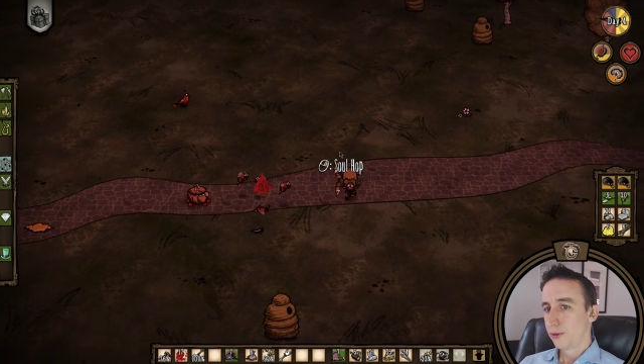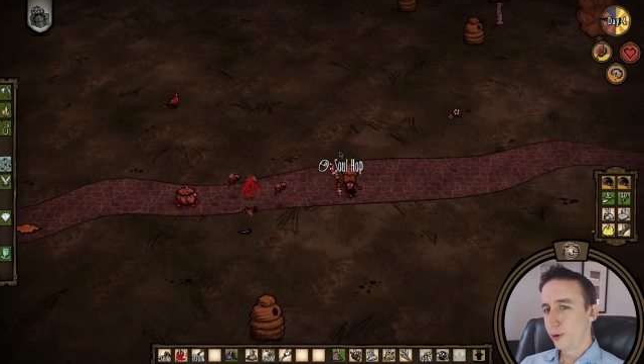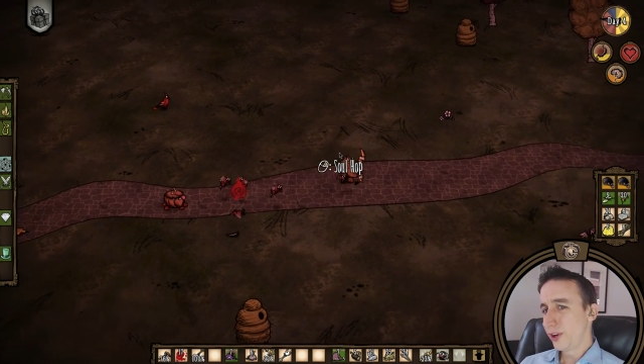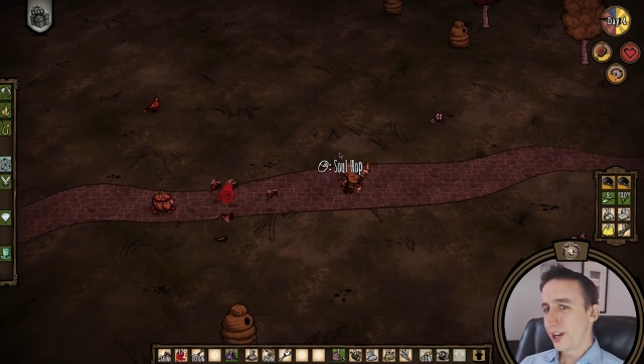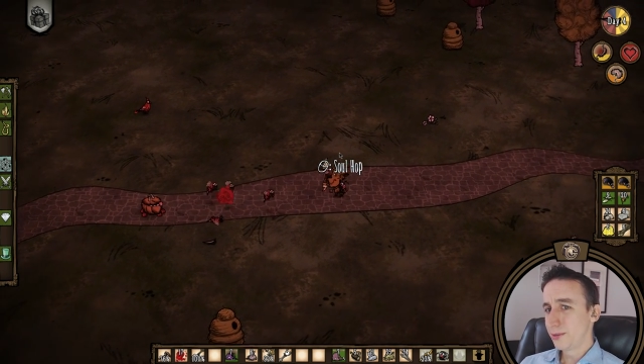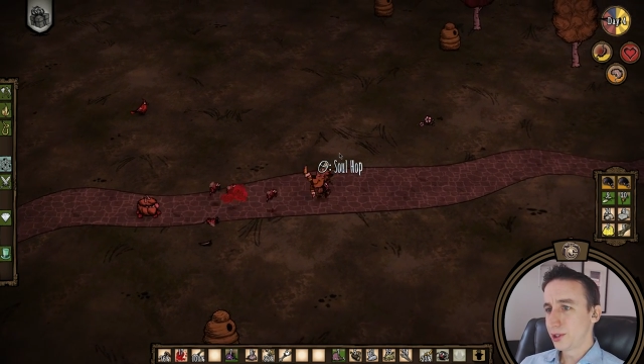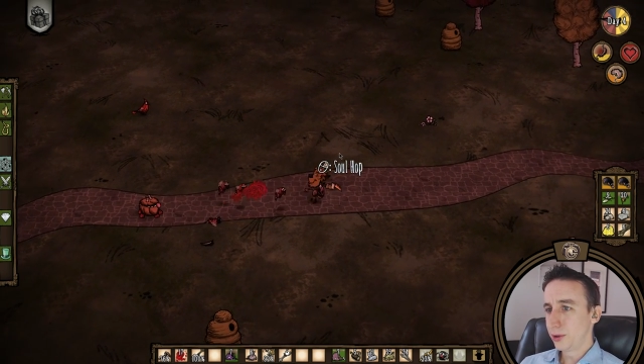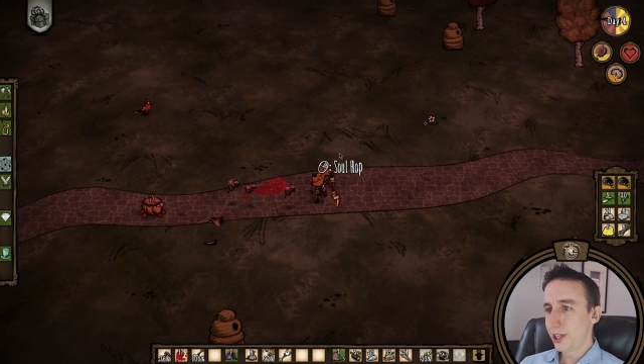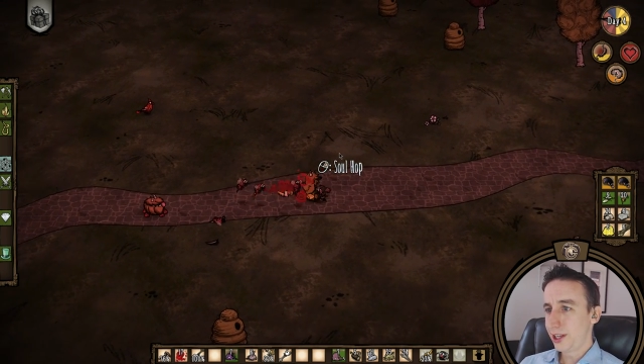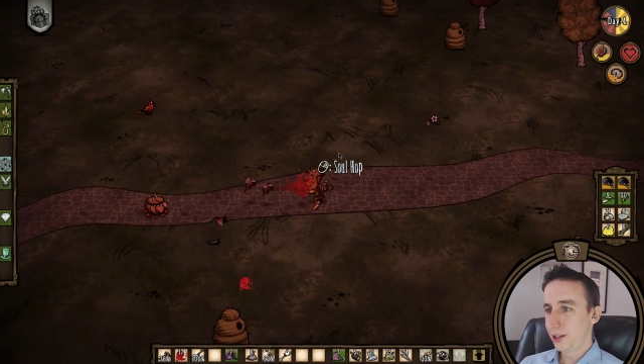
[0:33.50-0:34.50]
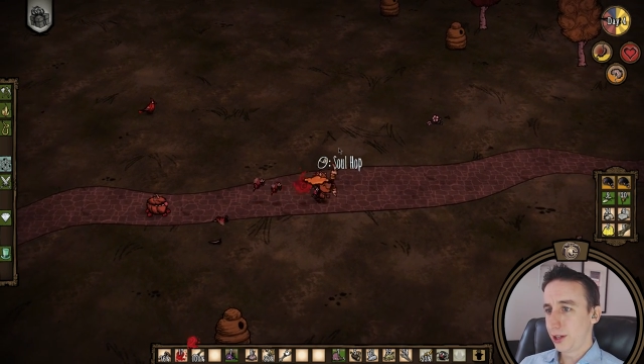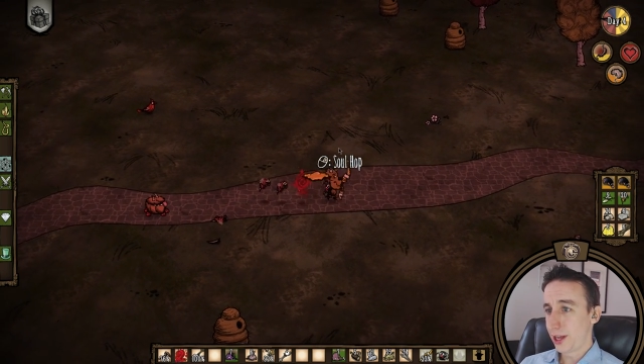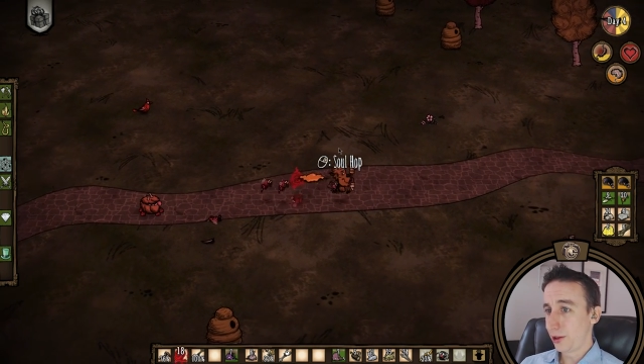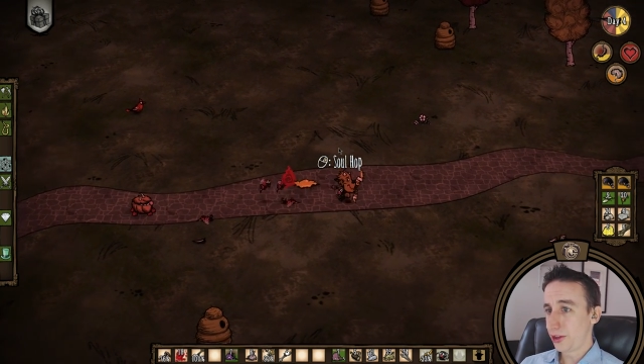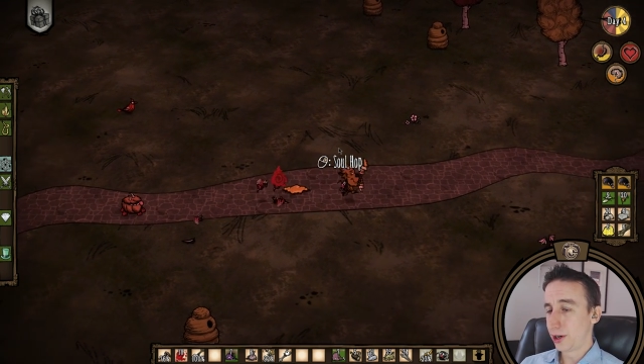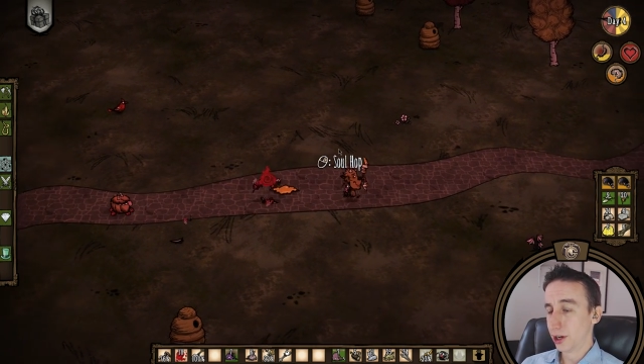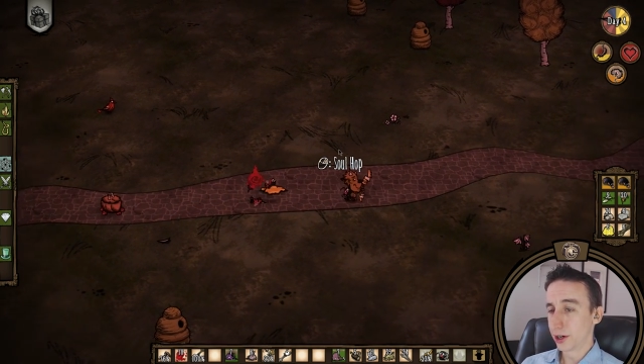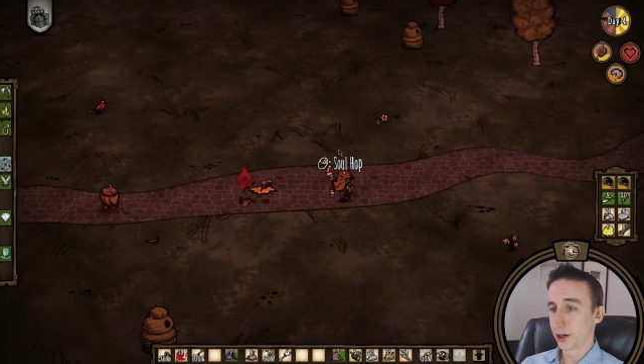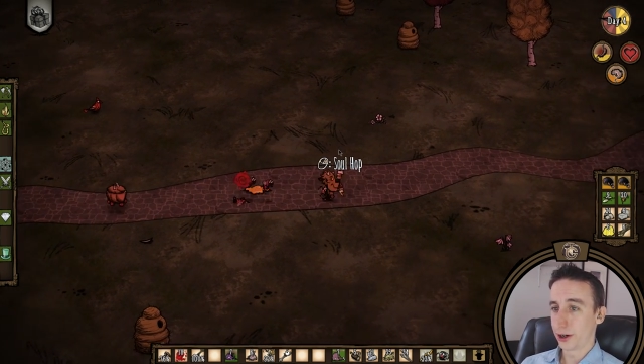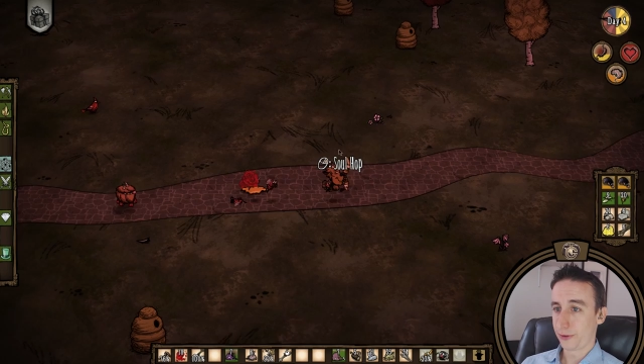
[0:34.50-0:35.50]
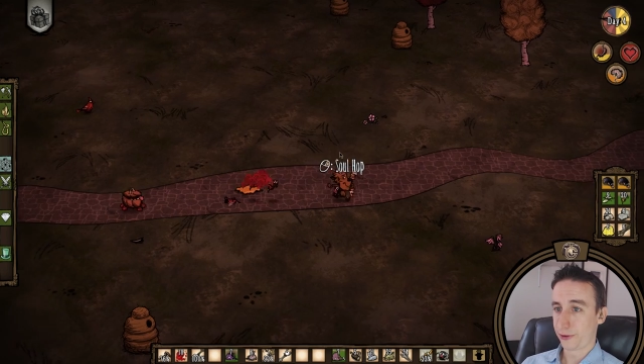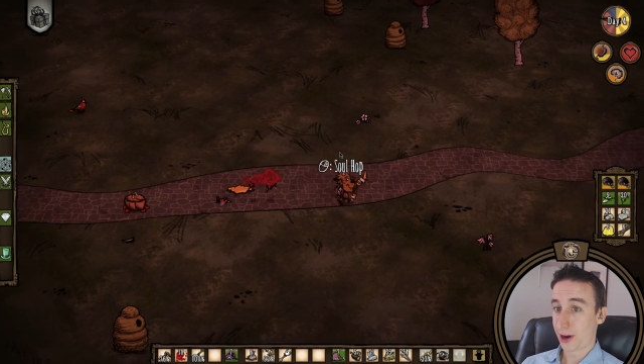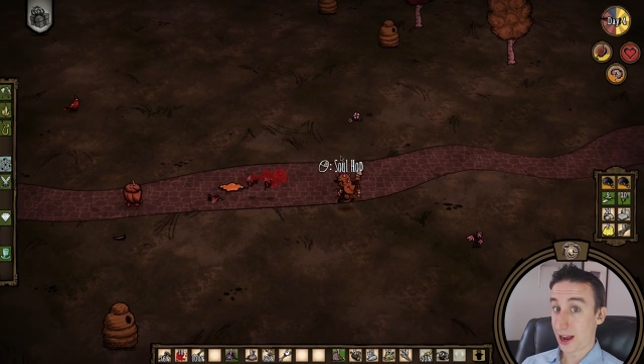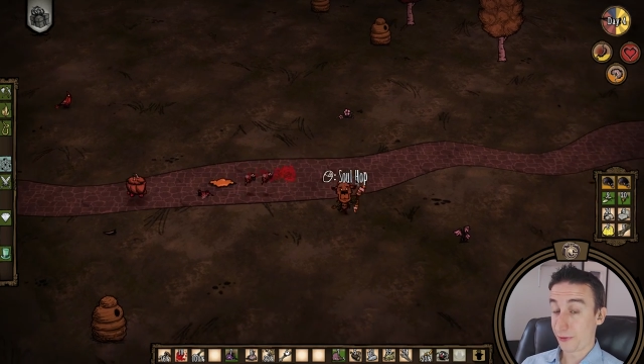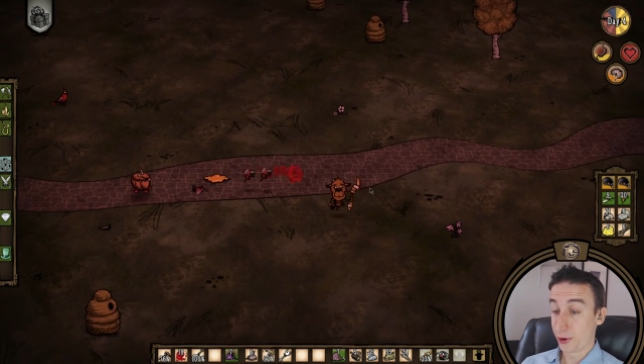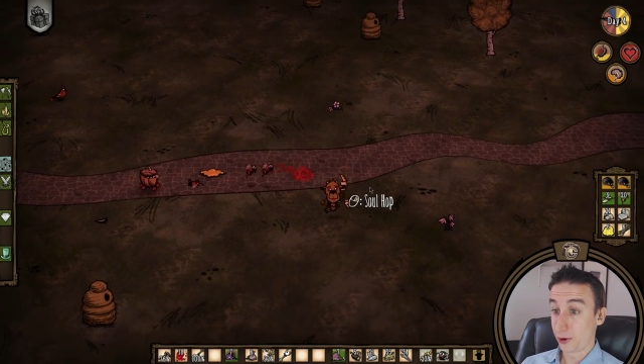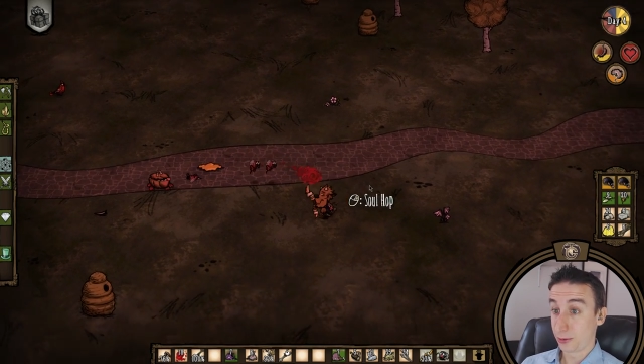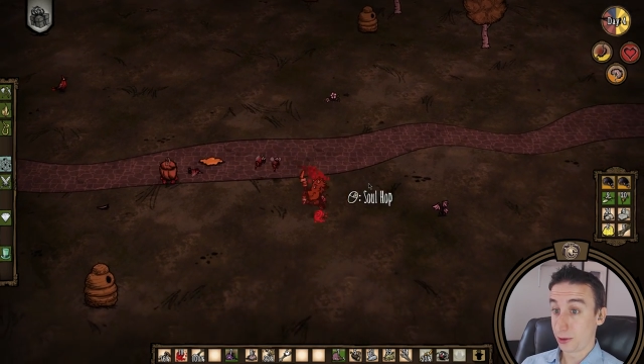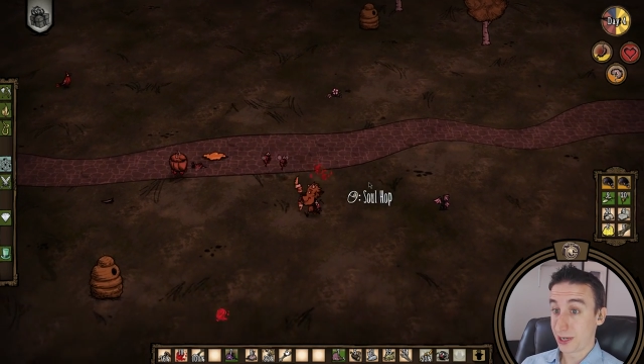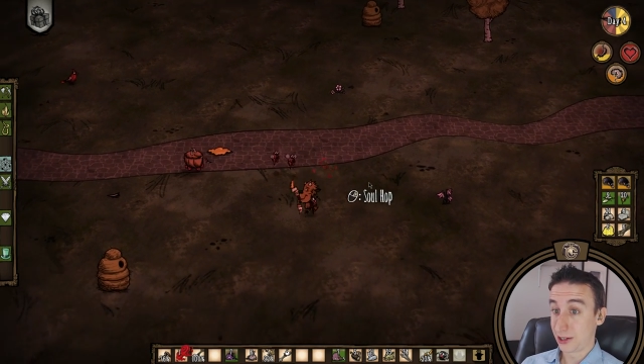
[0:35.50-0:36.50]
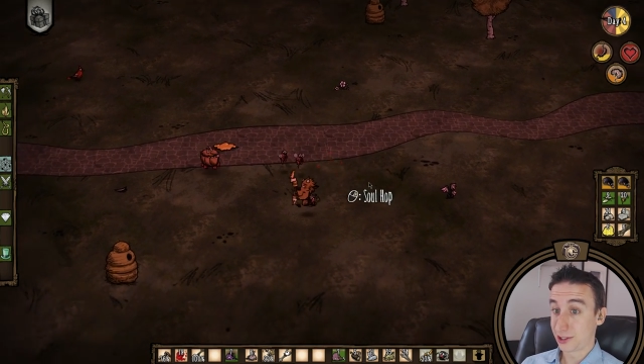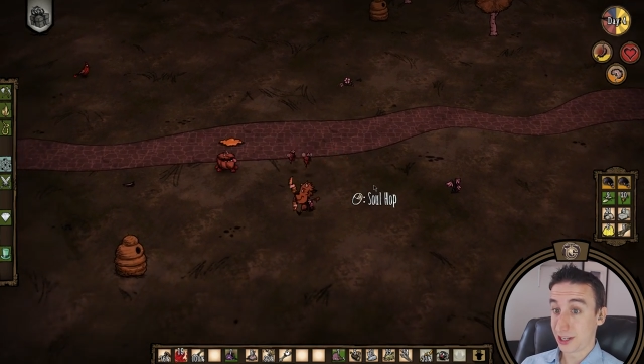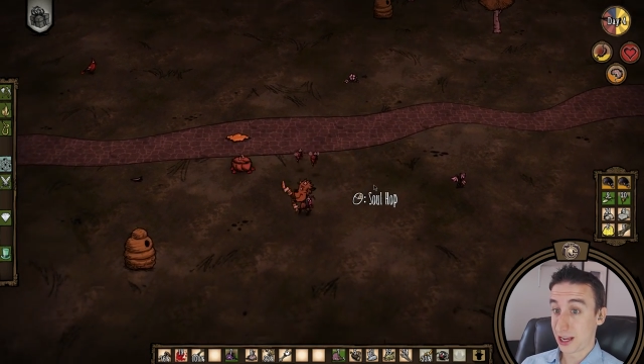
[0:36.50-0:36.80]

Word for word: Food items only heal health and hunger for half the normal amounts,